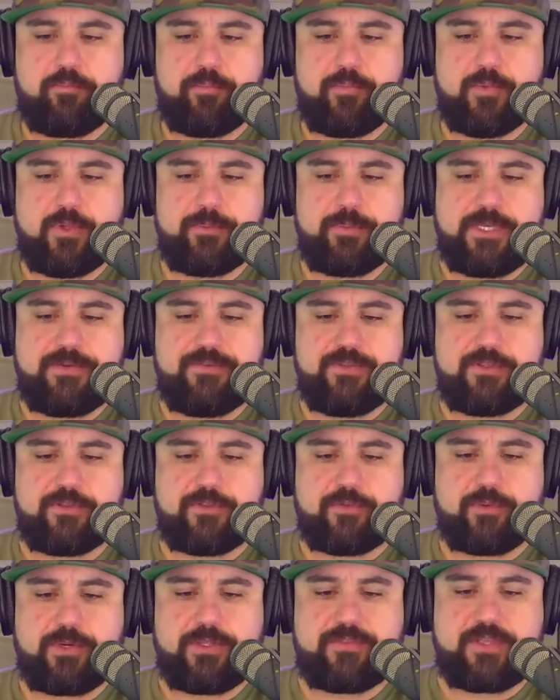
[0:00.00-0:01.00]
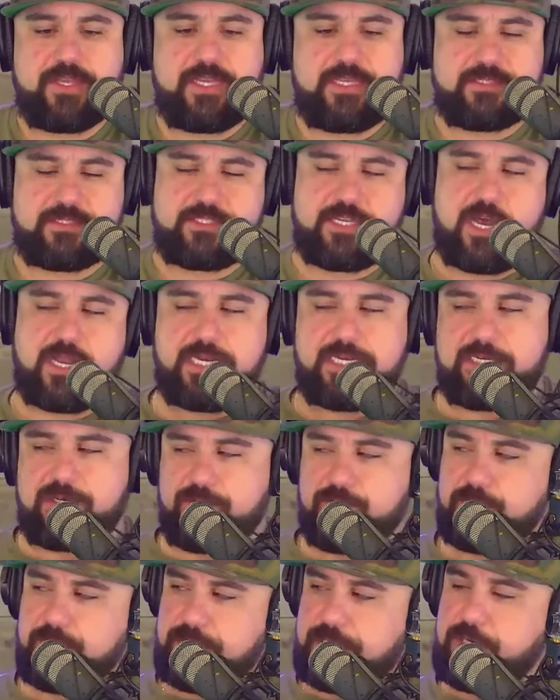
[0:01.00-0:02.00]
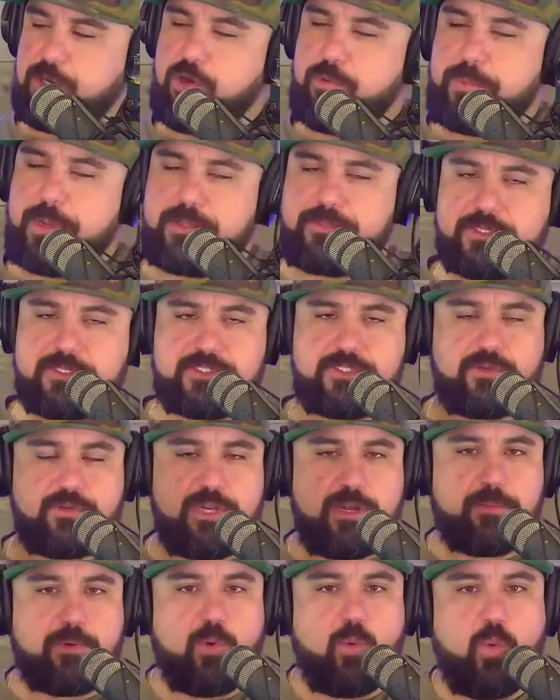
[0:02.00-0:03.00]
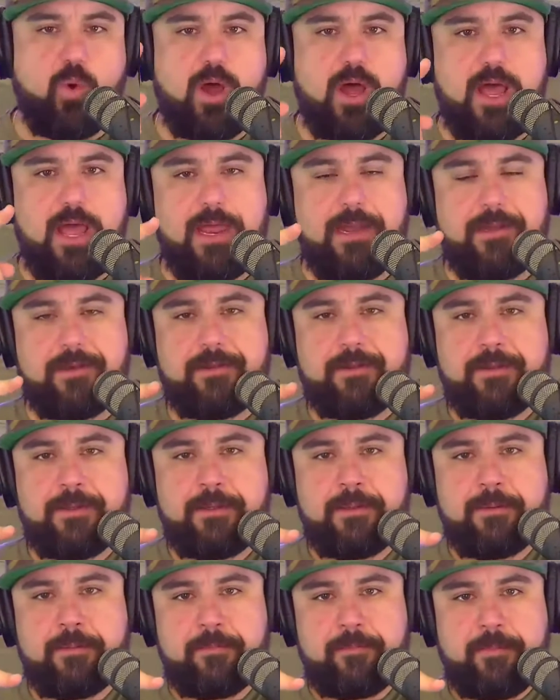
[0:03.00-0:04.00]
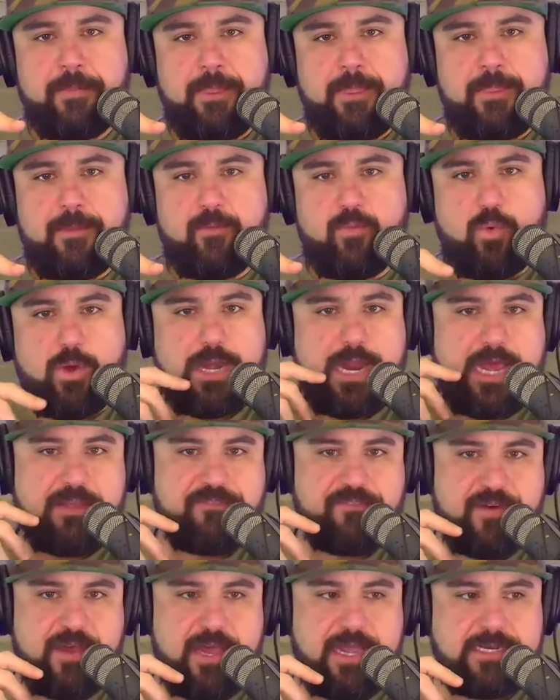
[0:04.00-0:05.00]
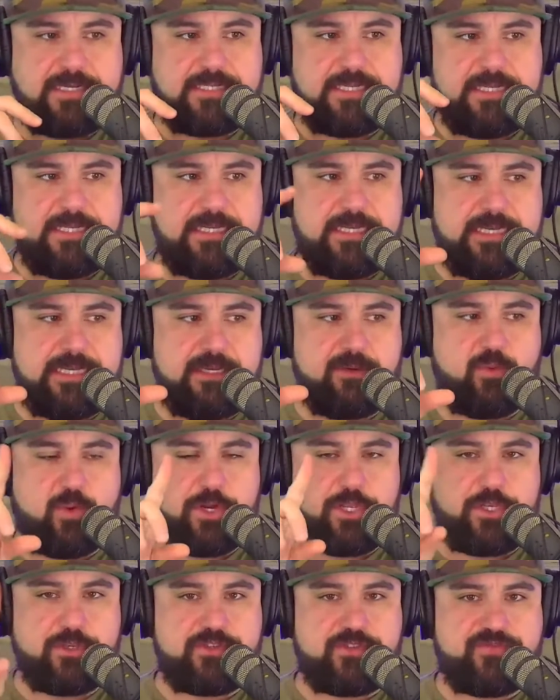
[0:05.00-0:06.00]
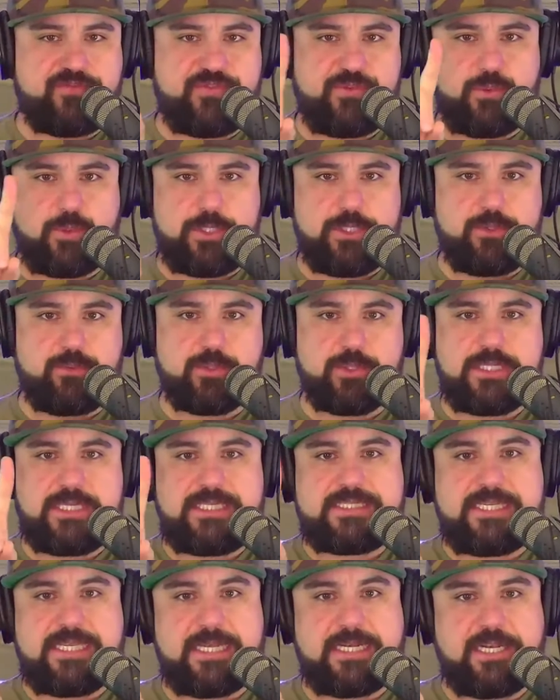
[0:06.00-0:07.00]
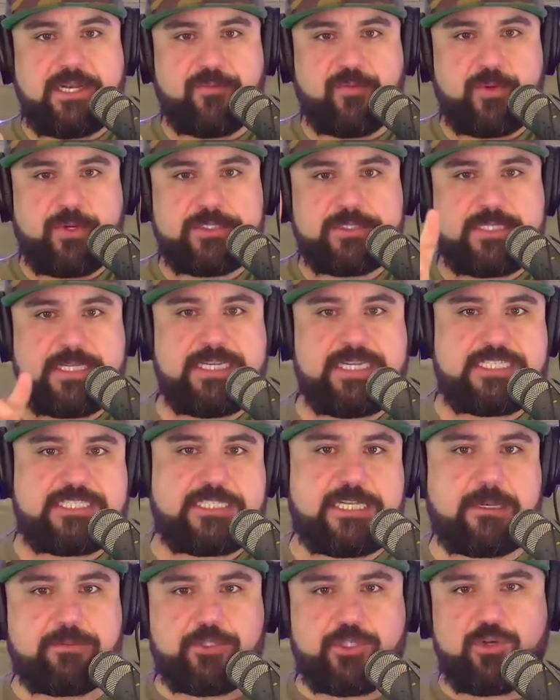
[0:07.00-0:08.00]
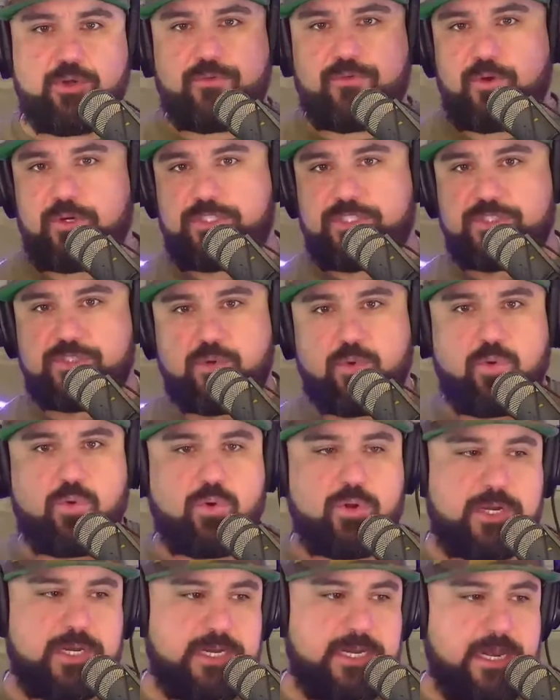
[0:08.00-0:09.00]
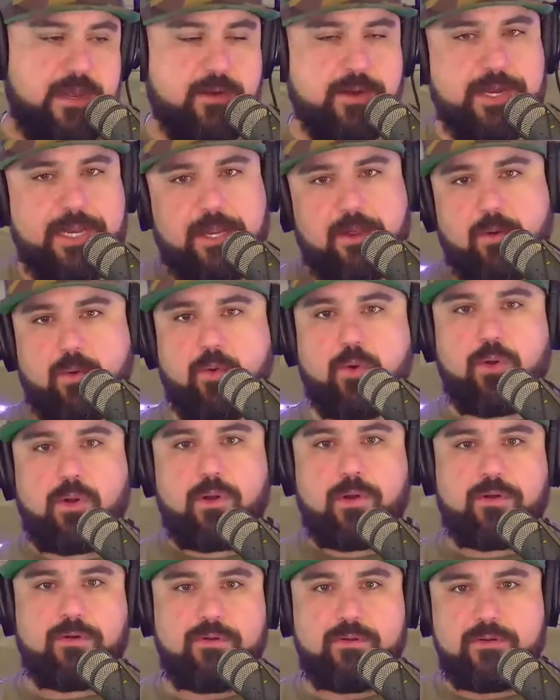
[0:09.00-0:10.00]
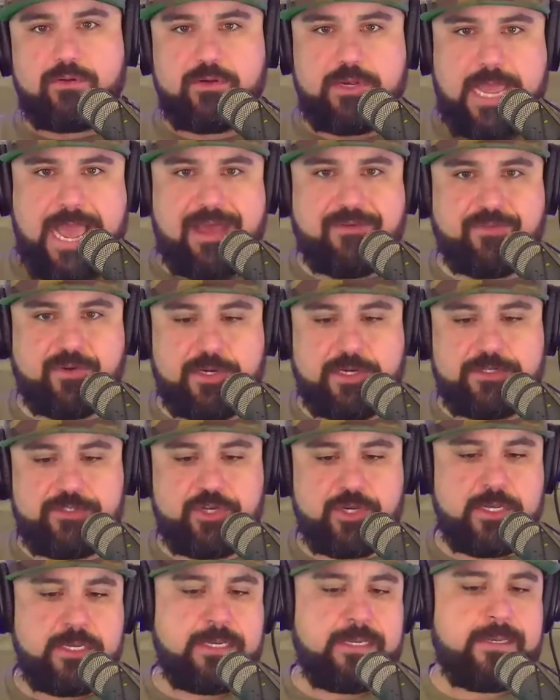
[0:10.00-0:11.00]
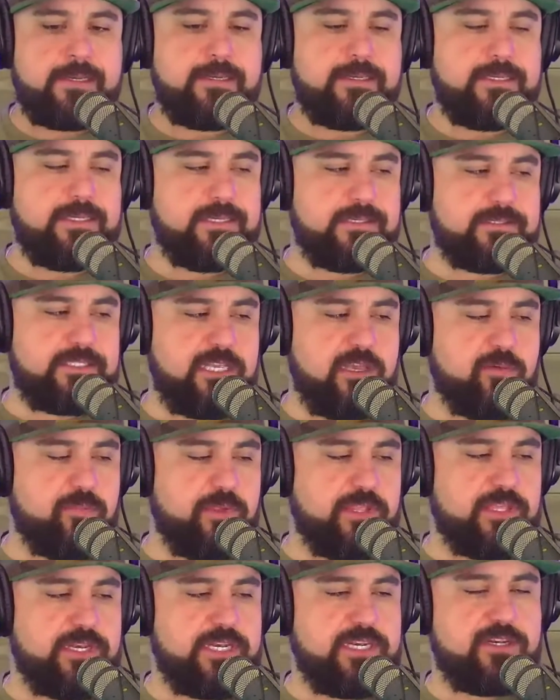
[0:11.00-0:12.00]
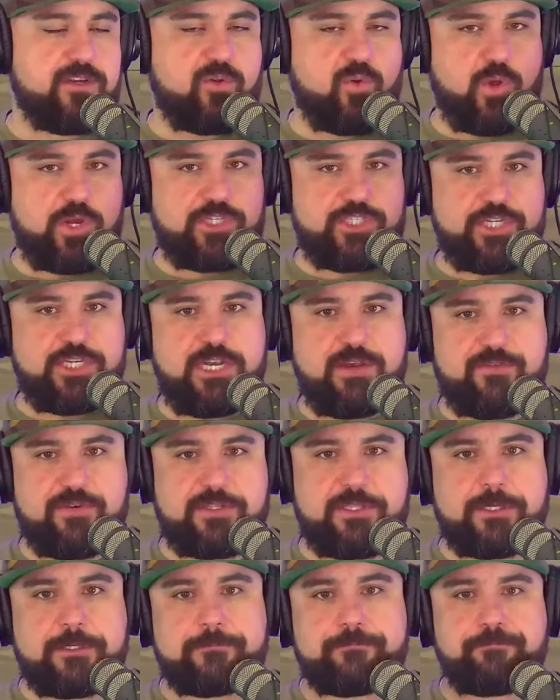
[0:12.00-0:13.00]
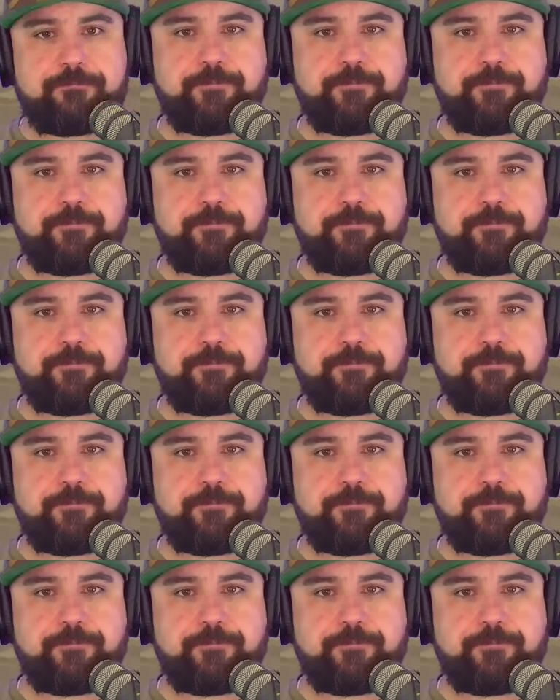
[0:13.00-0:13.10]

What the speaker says: Let me give you the three things. Donnie didn't really know about So number one, what I find is where you really see a difference in exceptional versus ordinary or average is the ability to question everything.